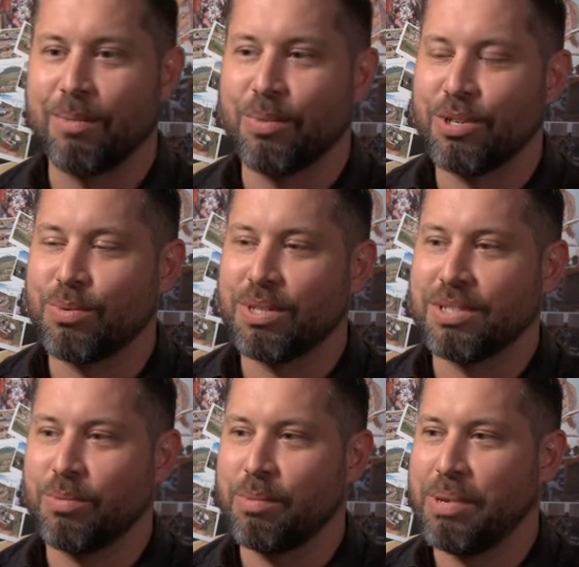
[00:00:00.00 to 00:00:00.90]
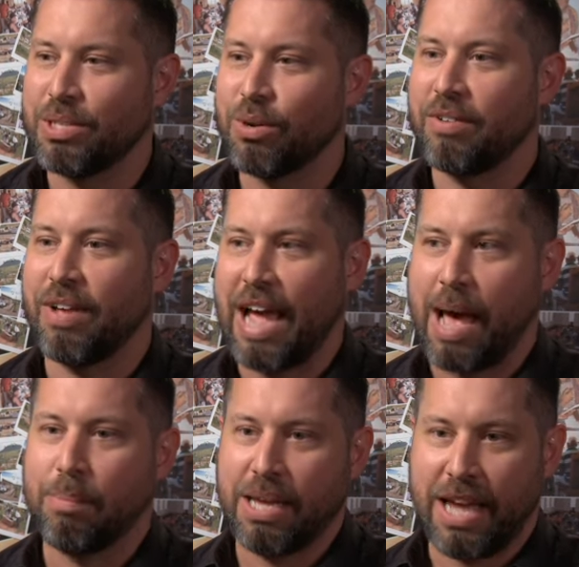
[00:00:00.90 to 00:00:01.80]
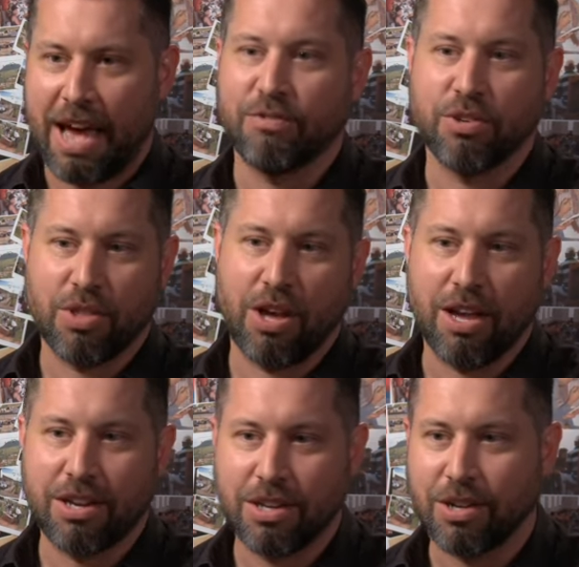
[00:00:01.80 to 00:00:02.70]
which would be sort of a happy afterthought.